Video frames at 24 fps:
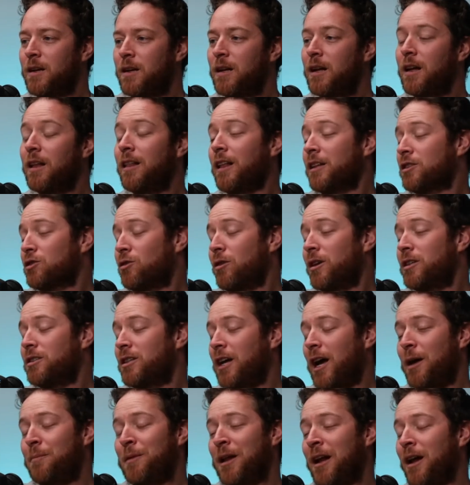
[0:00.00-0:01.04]
That's
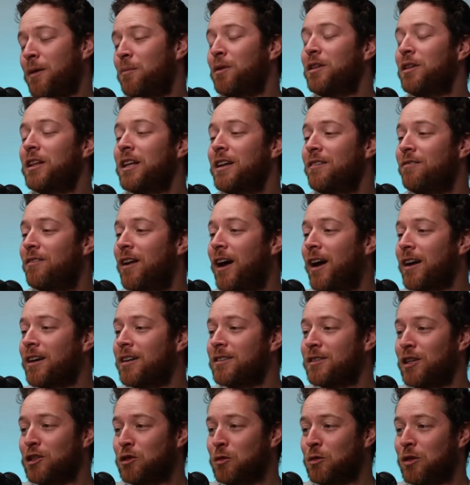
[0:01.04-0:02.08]
crazy. I mean, I believe that
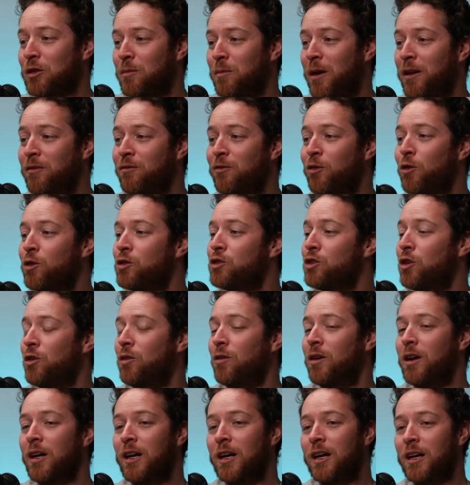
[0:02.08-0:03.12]
because that's what they're meant for.
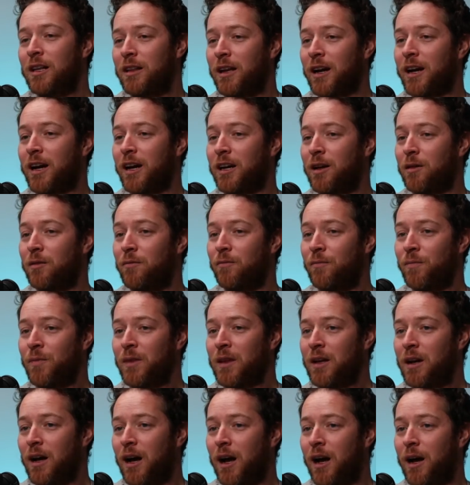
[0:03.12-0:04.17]
So that kind
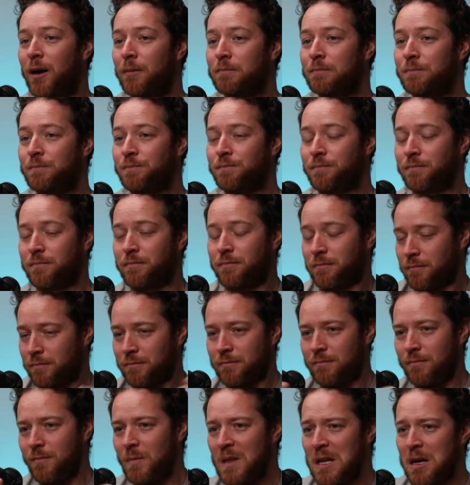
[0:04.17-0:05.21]
of
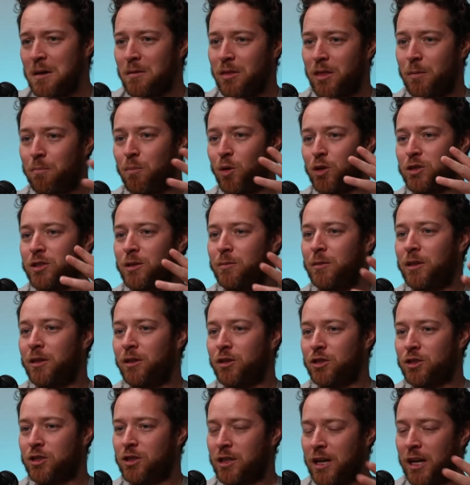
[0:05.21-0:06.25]
puts them in,
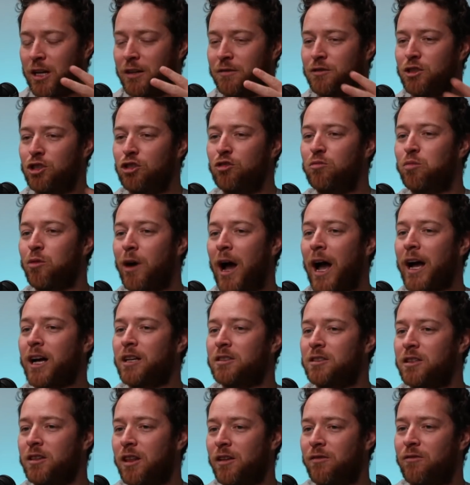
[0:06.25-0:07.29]
there's kind of two
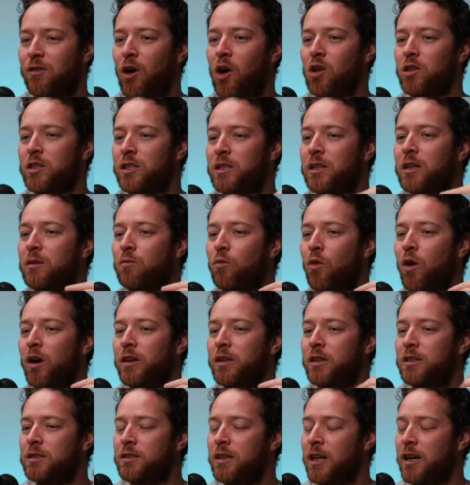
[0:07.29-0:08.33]
brackets that they fall in. And
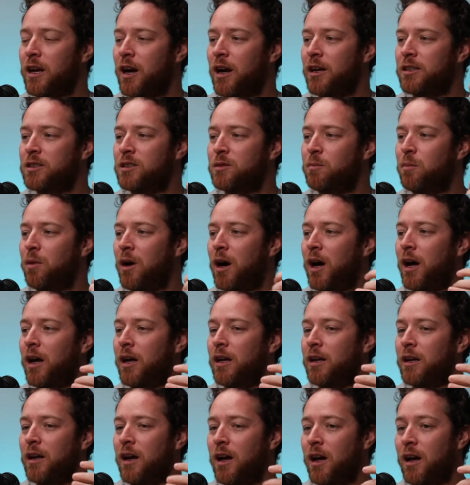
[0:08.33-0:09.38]
one is they hunt
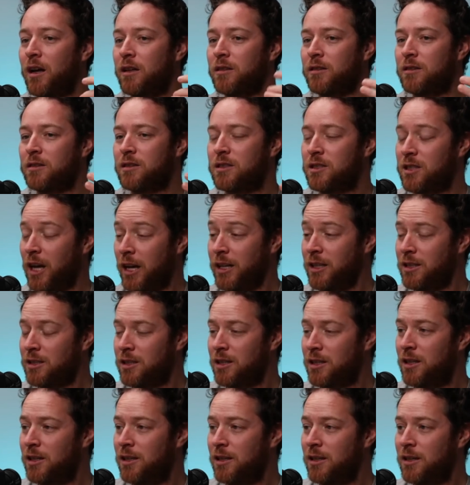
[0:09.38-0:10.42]
by sight.
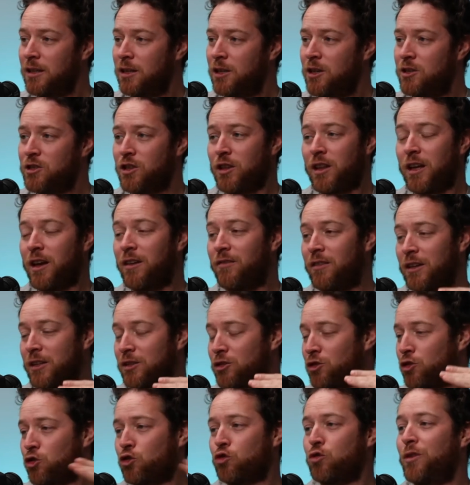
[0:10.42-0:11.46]
So they have
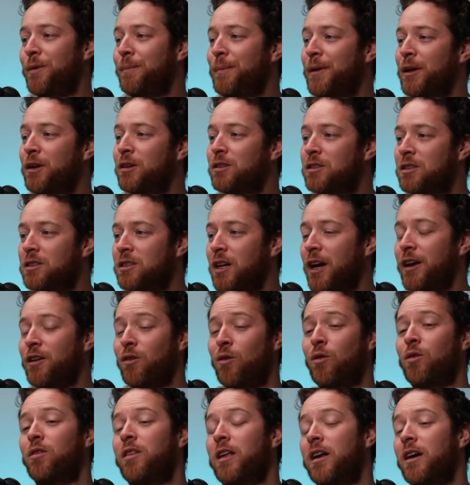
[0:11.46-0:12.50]
extremely good sight,
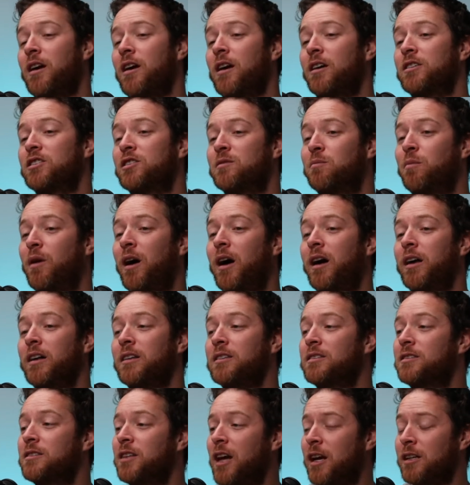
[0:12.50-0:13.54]
or they hunt by
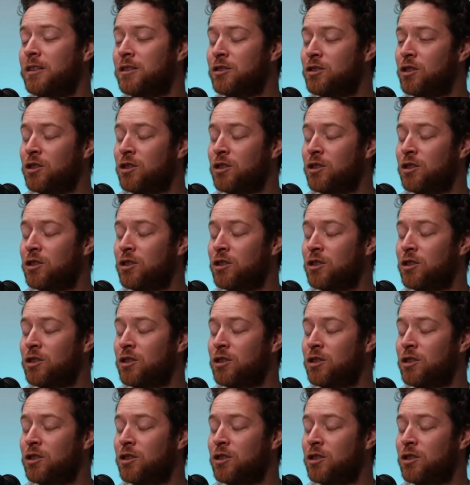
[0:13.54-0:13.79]
scent.